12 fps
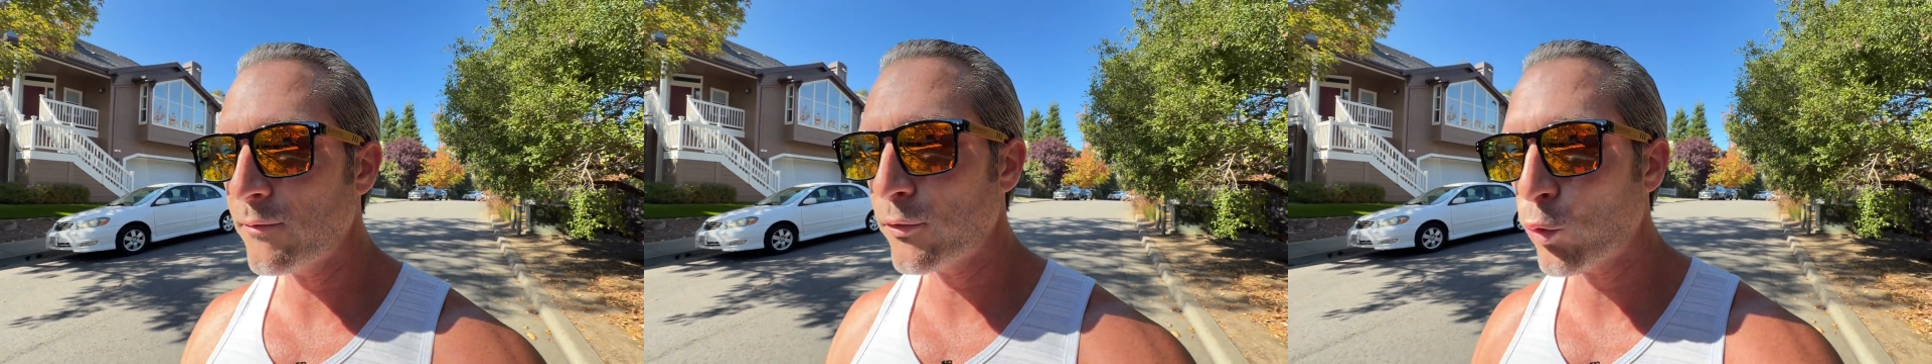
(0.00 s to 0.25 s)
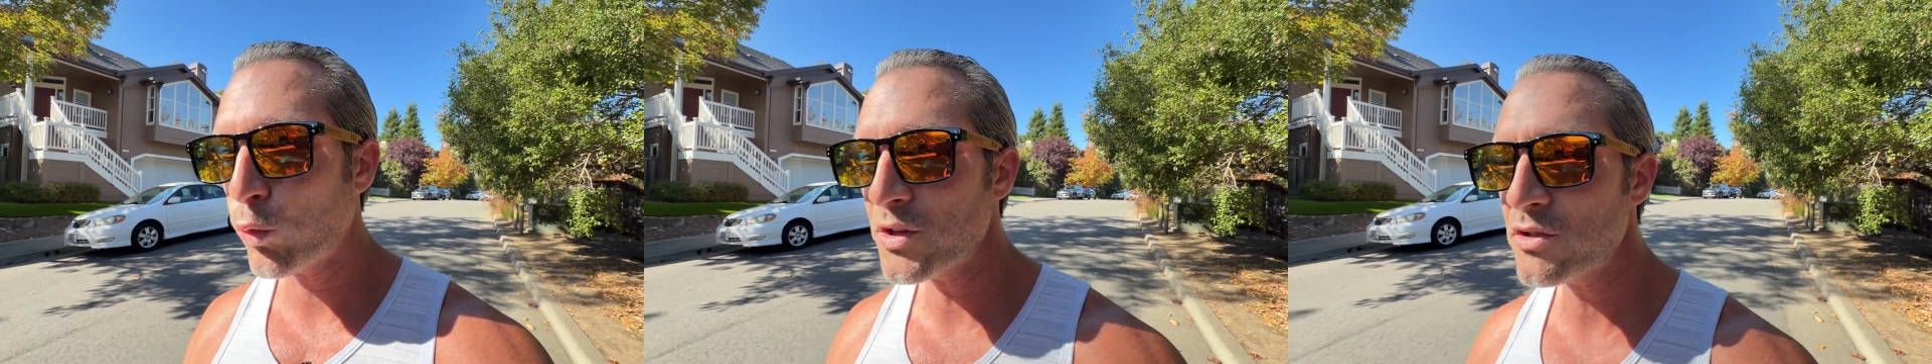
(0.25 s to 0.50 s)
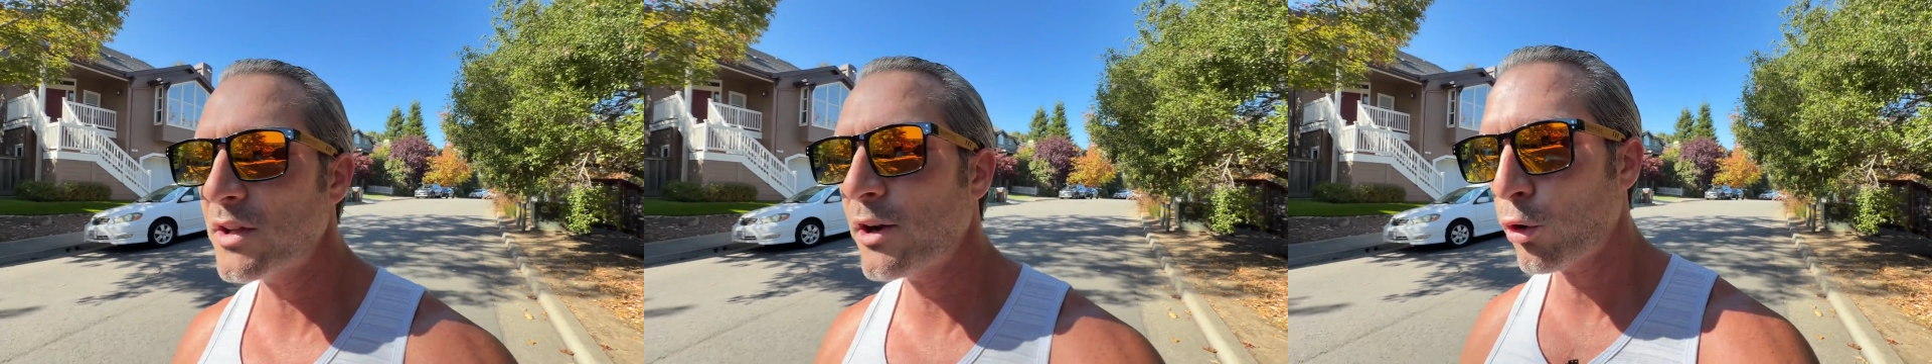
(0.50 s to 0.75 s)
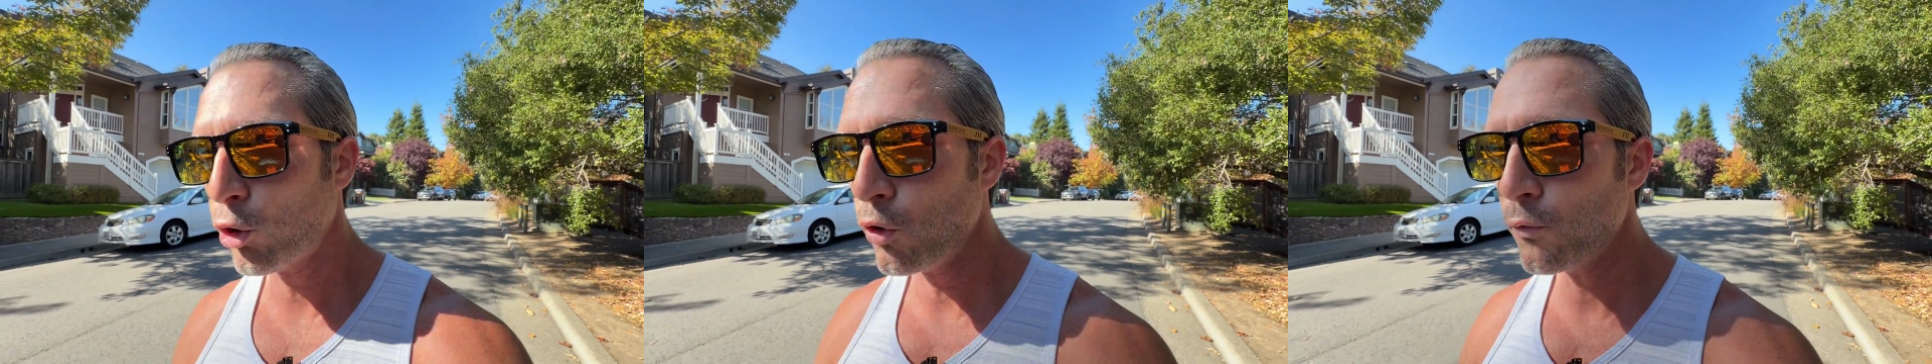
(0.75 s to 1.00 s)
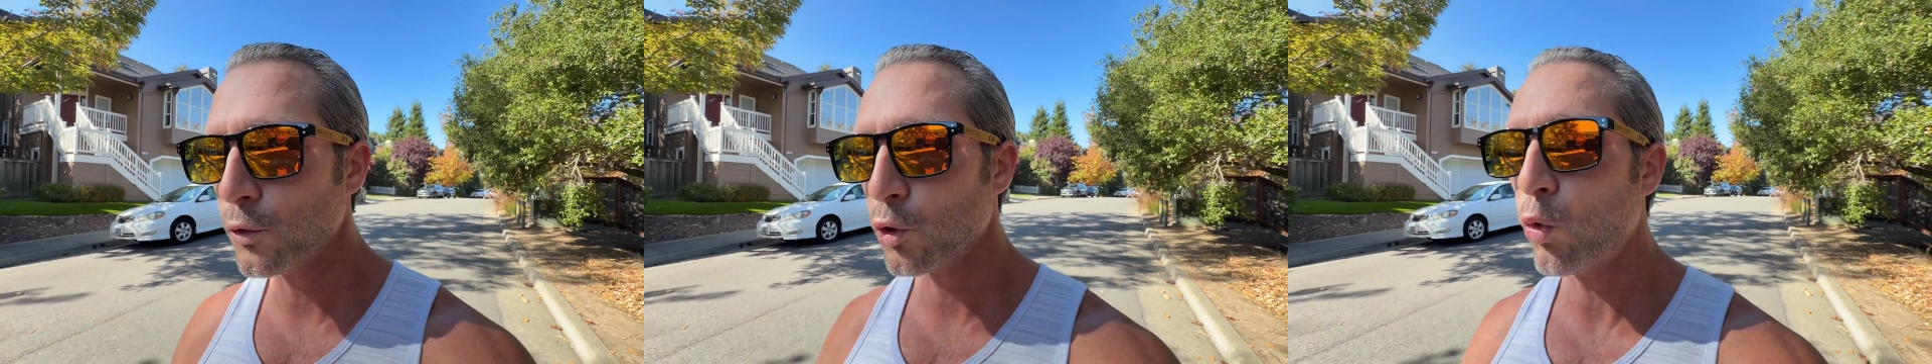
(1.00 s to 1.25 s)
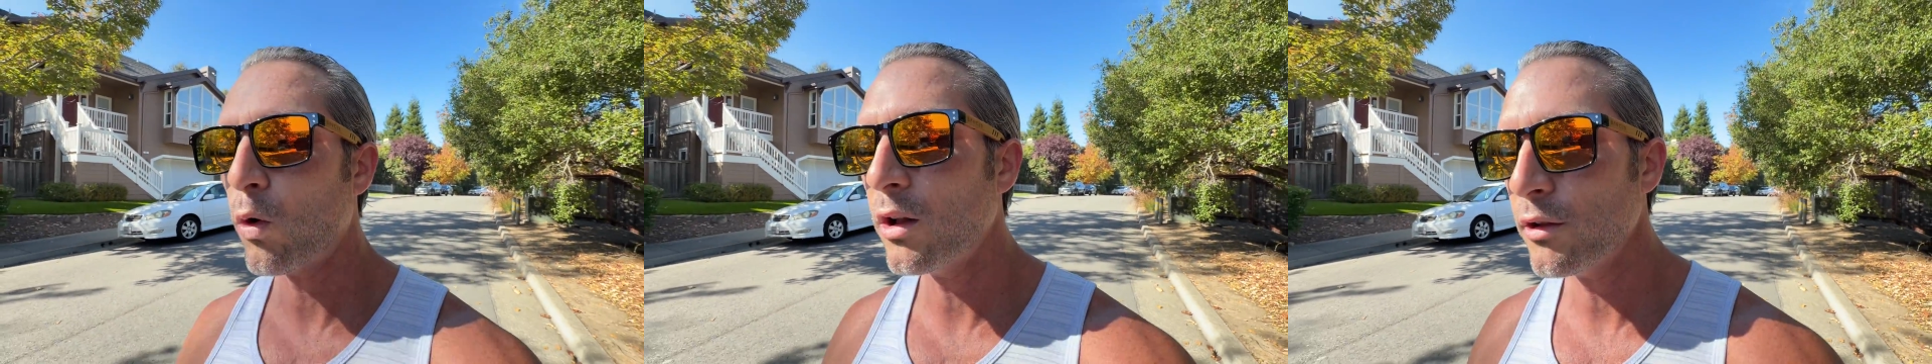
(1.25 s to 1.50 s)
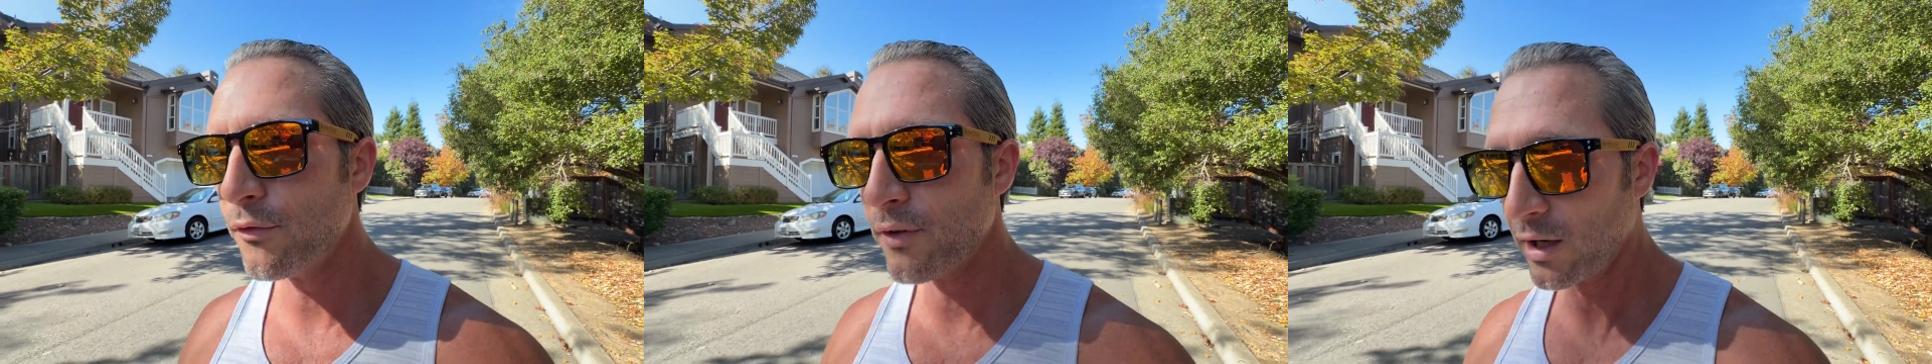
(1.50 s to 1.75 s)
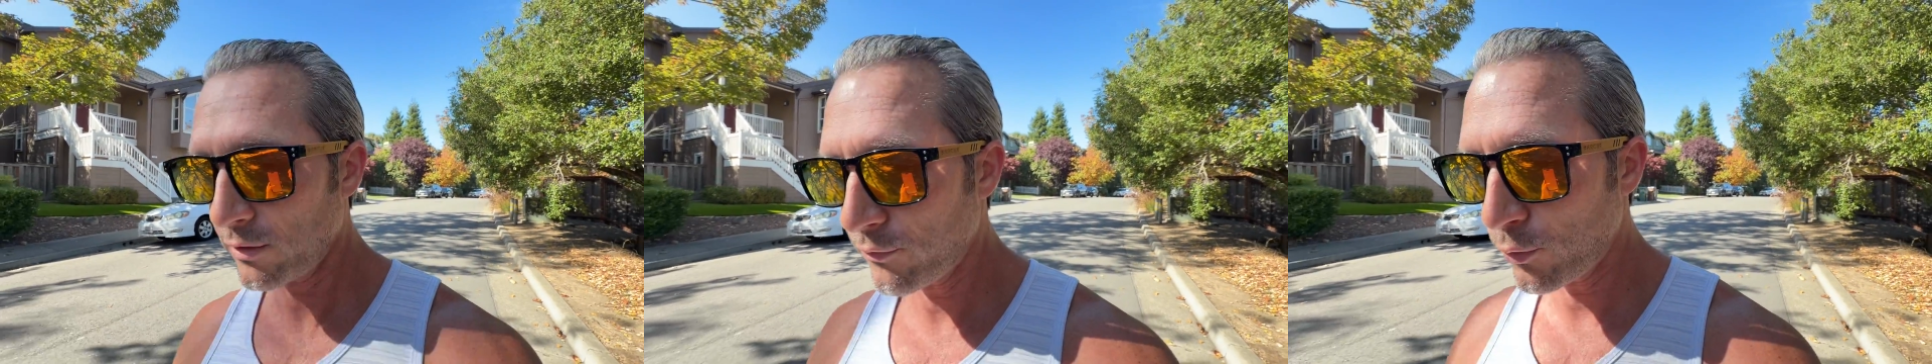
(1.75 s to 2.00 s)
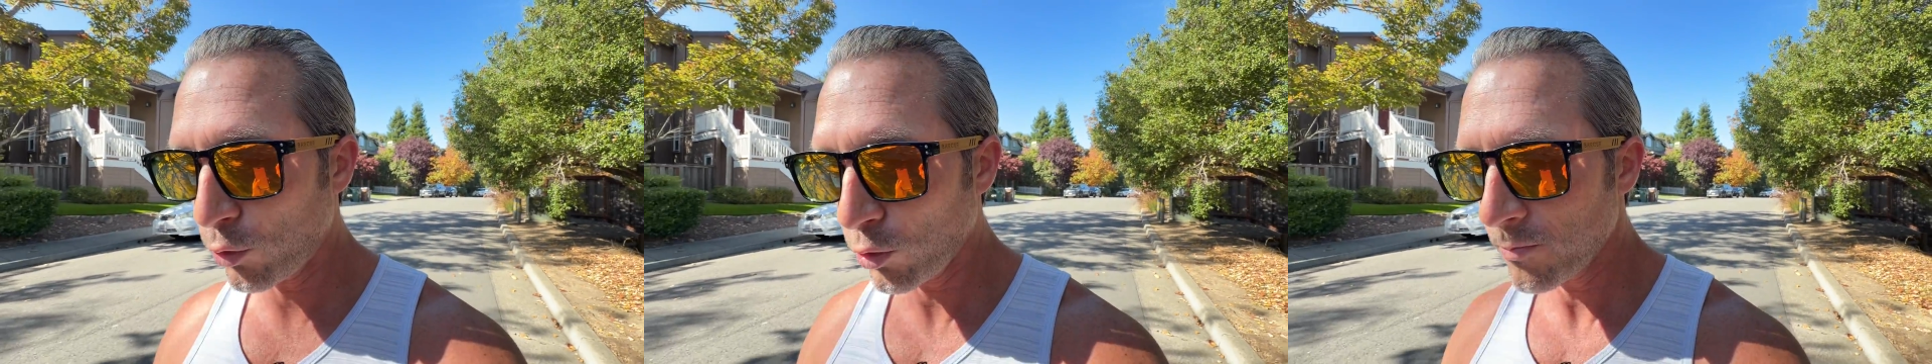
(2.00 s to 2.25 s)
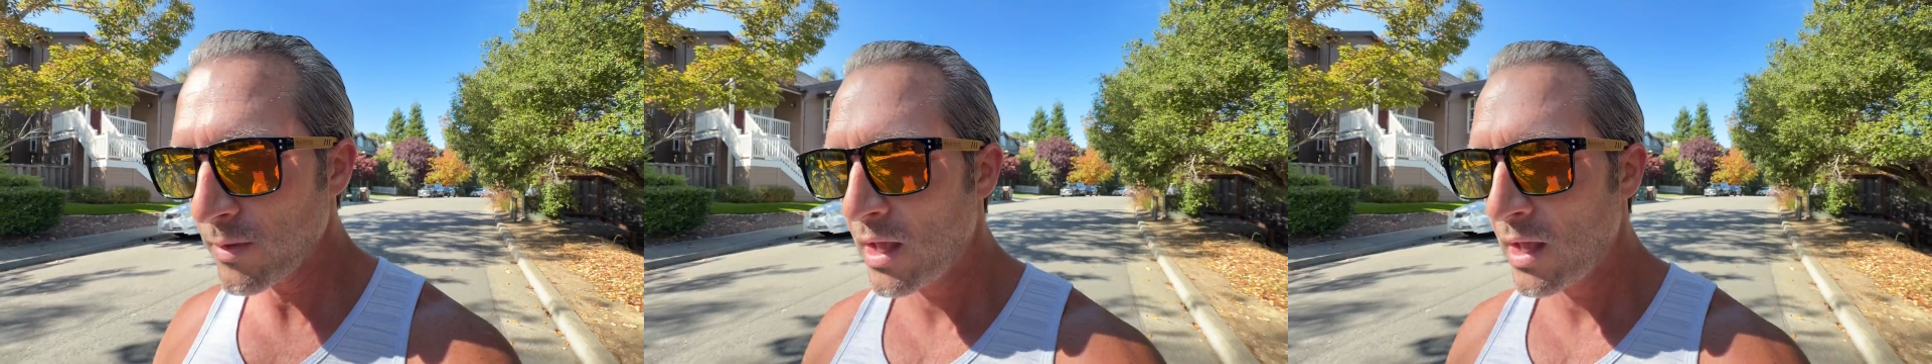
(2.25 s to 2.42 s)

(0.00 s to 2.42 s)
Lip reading: for which they are overqualified for,